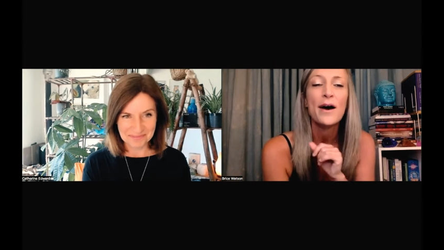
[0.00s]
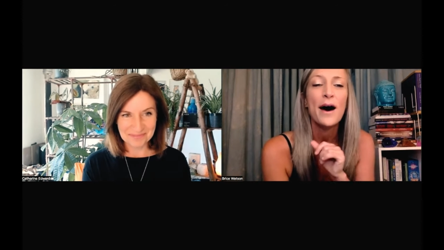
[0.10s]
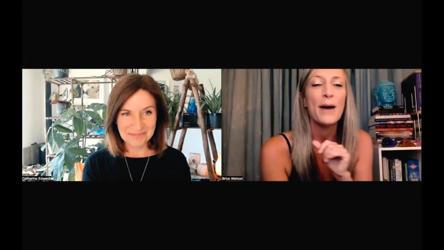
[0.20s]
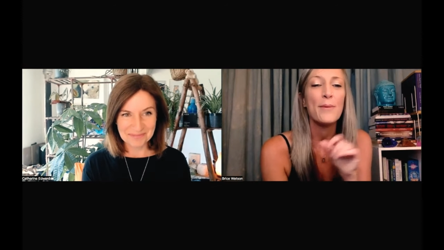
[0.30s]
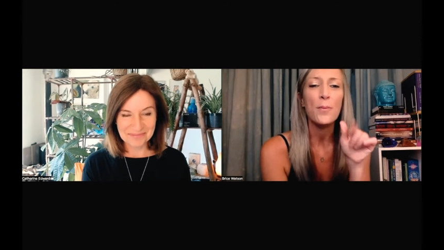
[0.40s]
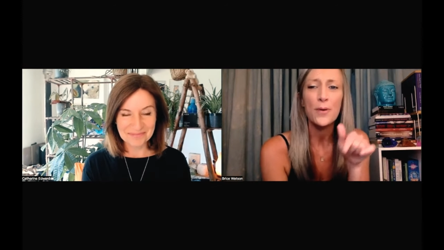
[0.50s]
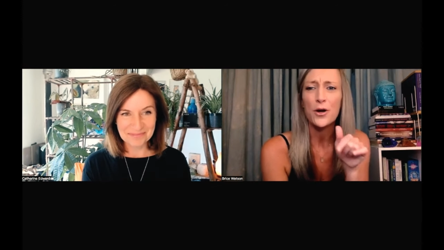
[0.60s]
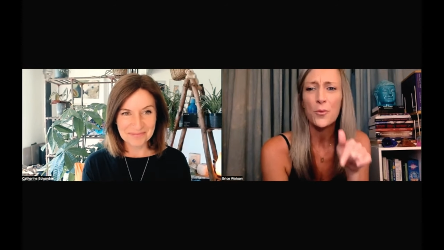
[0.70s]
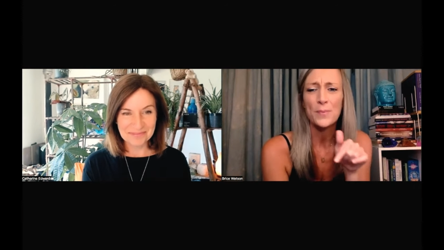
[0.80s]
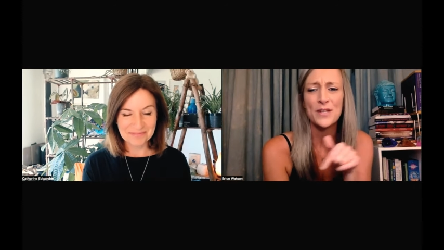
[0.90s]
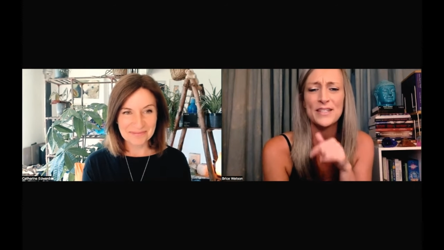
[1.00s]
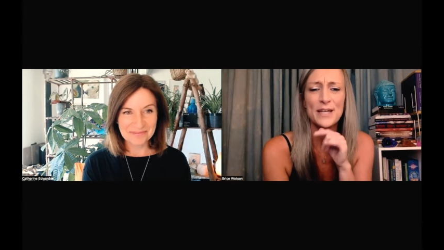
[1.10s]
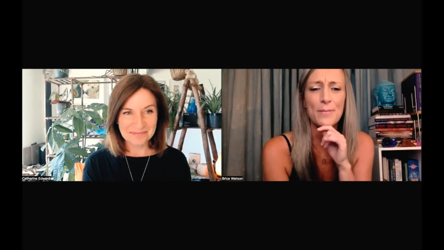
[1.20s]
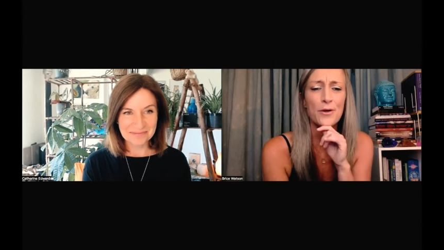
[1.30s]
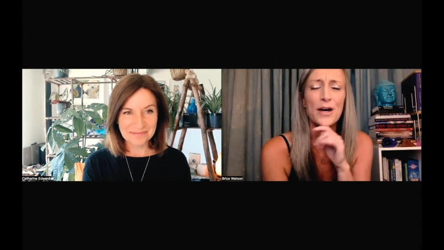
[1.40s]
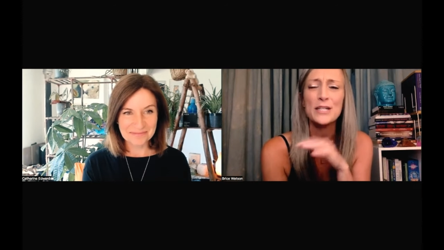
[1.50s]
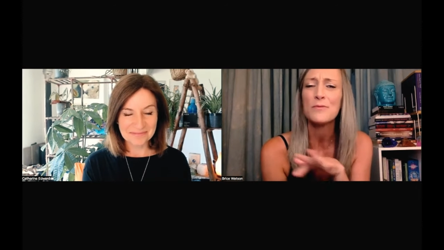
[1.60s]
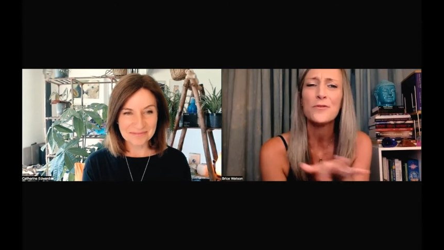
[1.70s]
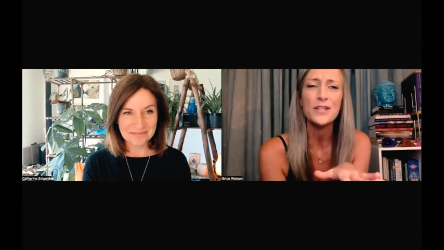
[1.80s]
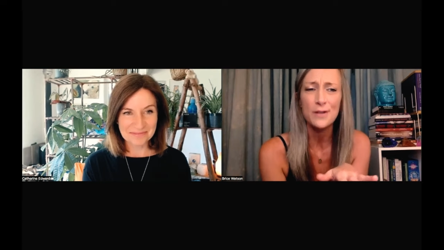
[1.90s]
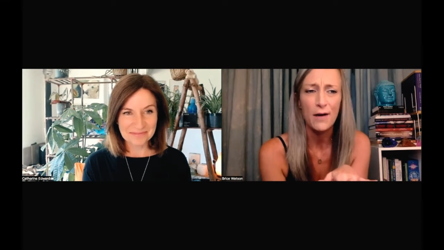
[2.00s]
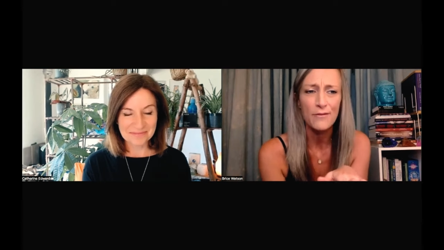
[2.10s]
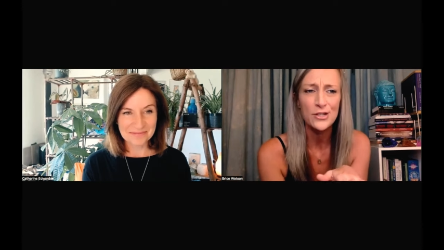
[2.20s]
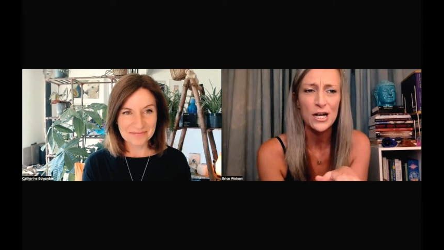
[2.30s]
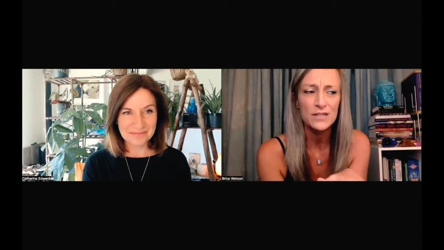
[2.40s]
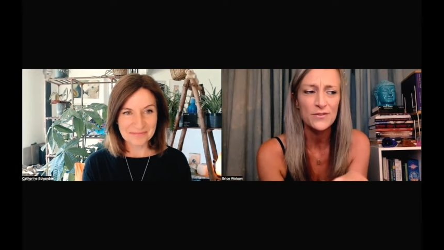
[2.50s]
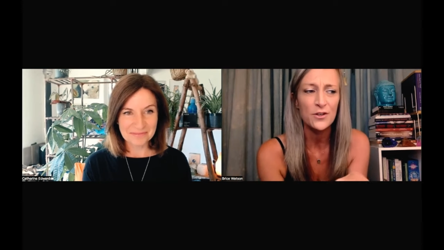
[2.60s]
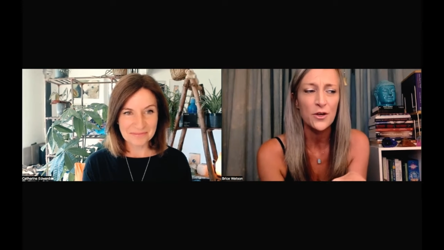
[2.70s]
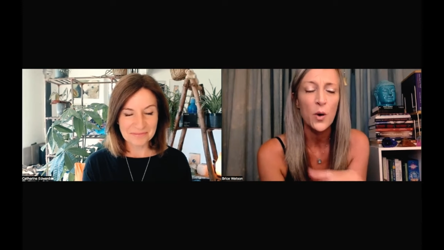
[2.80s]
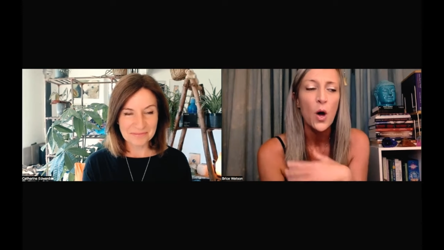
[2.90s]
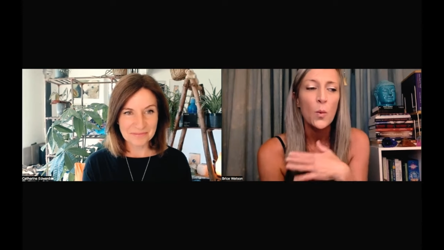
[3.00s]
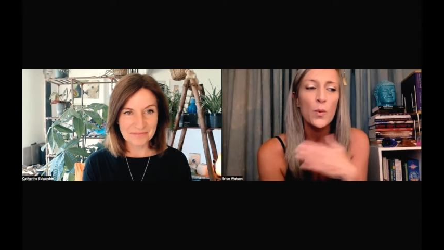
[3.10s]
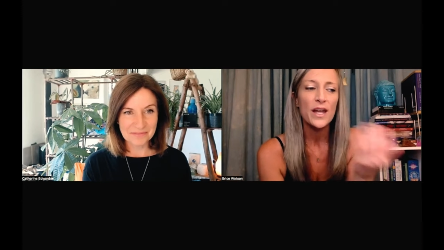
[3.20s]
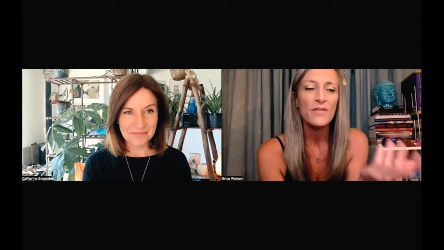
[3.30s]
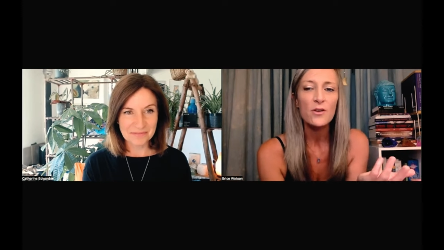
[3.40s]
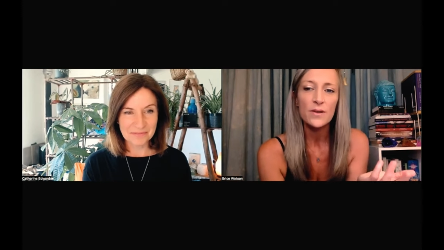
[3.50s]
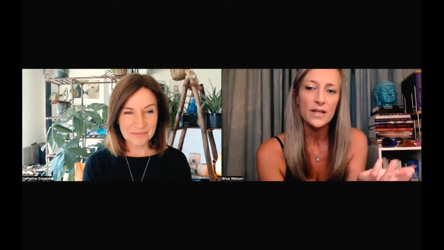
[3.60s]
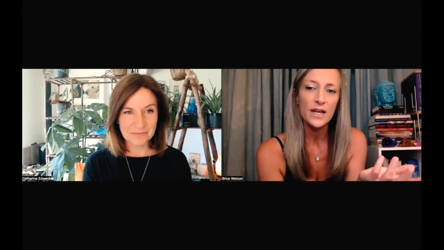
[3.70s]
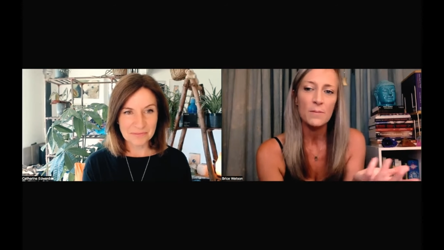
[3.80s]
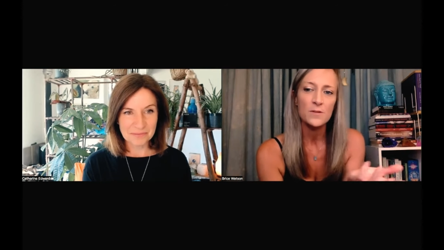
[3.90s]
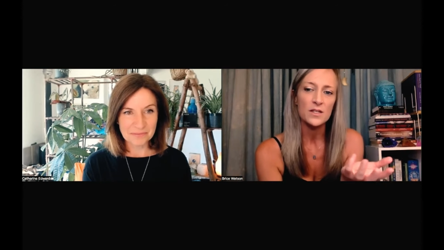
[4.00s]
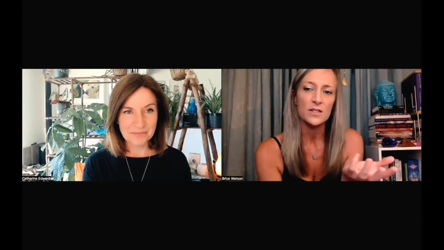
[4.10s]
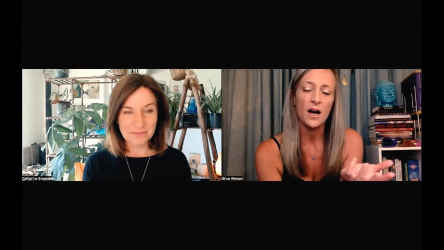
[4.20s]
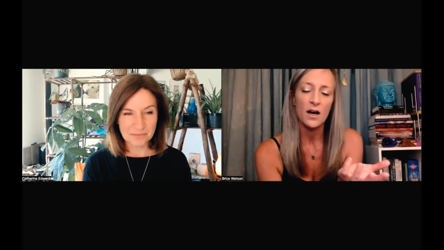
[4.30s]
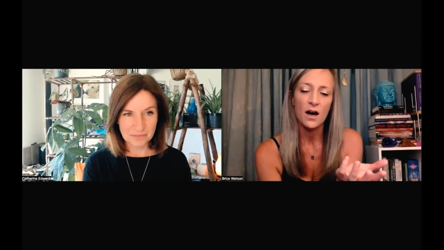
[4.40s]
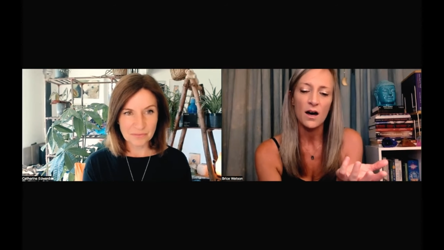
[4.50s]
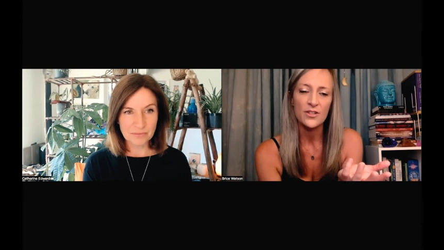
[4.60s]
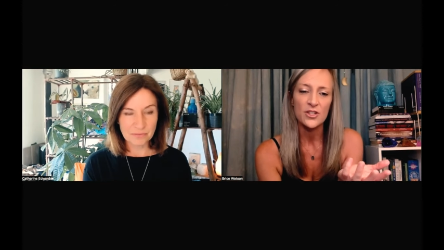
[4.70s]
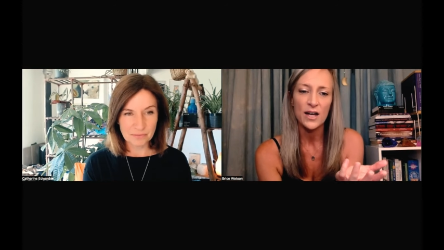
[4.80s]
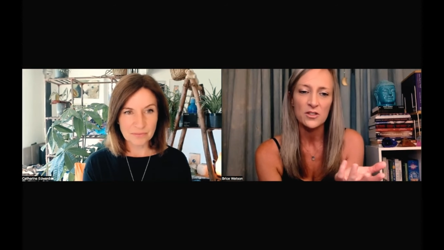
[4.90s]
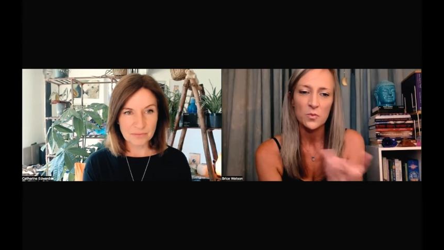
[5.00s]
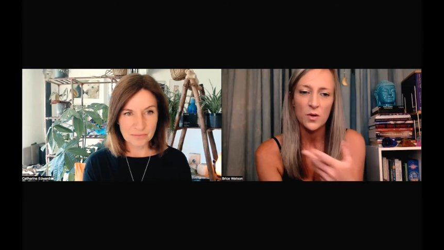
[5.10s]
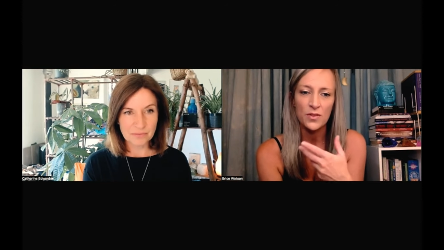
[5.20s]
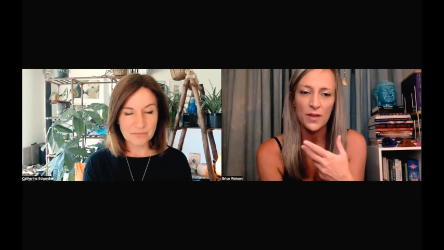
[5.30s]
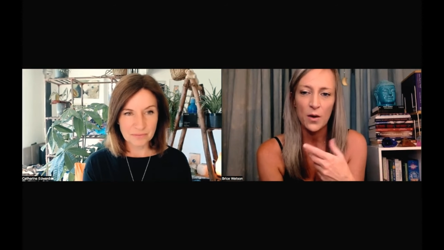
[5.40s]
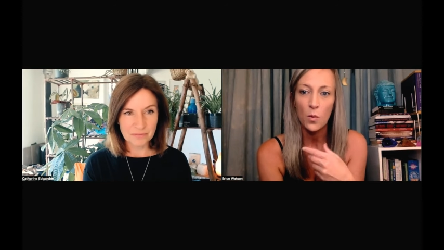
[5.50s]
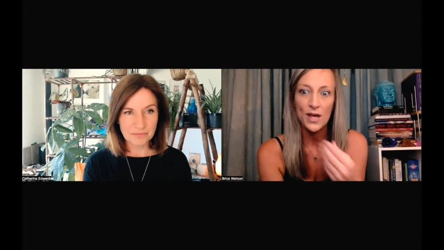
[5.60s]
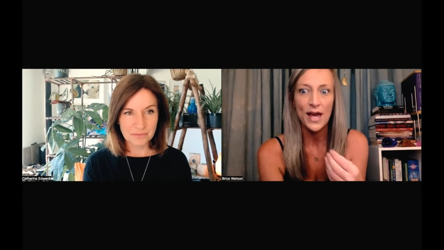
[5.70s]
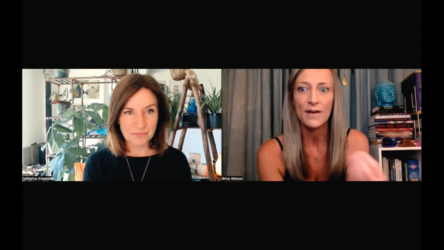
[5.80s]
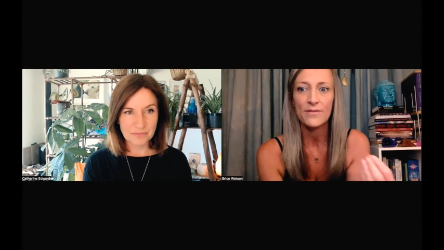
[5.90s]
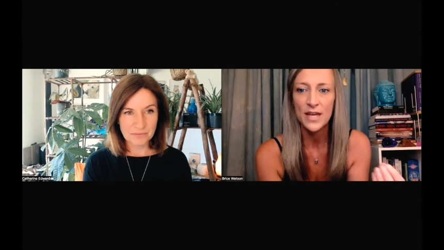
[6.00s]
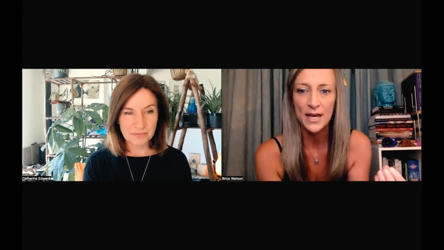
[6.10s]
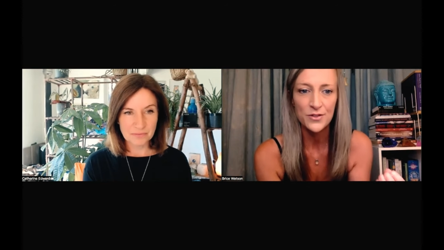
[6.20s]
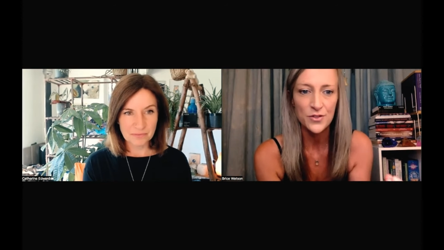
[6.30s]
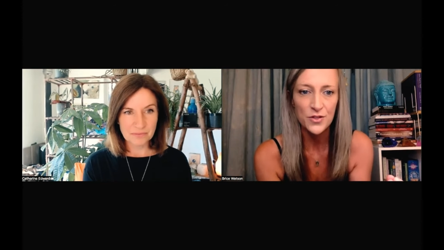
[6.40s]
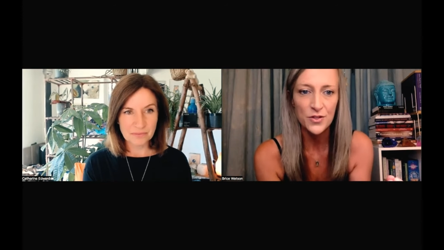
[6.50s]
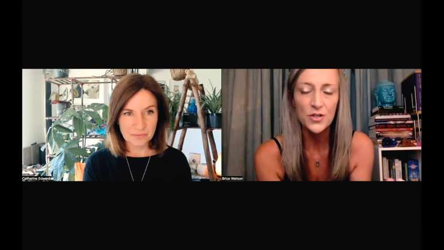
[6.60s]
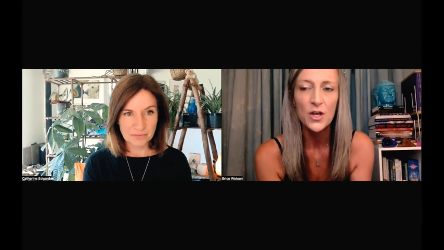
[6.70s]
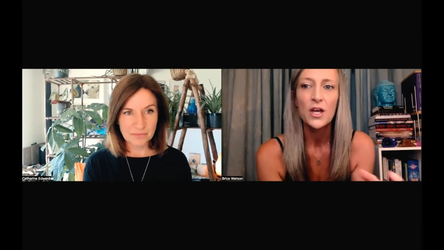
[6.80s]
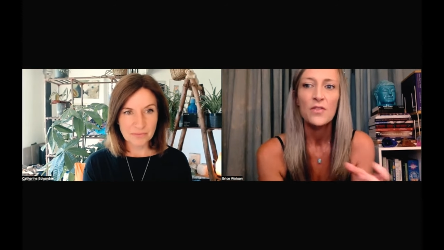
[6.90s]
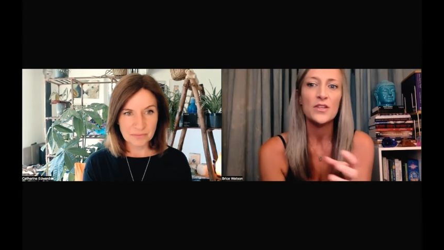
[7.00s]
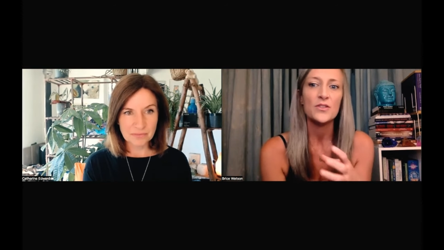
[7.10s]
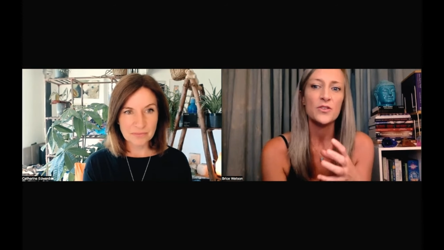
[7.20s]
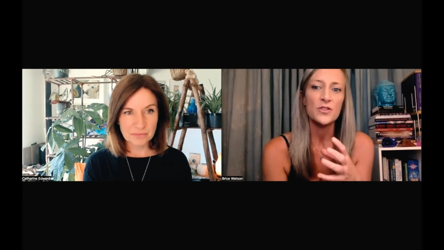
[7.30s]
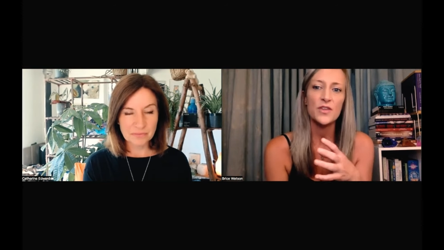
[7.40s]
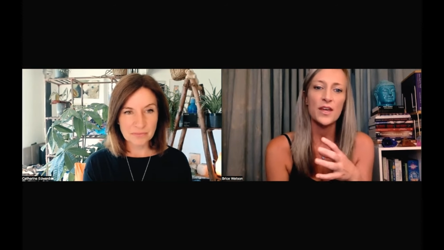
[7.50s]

Speaker 1: Um, and I'll put her websites down below, guys. But for these coffee chats, if you're new, we never really come to these co coffee chats with like, we have the answers. These are just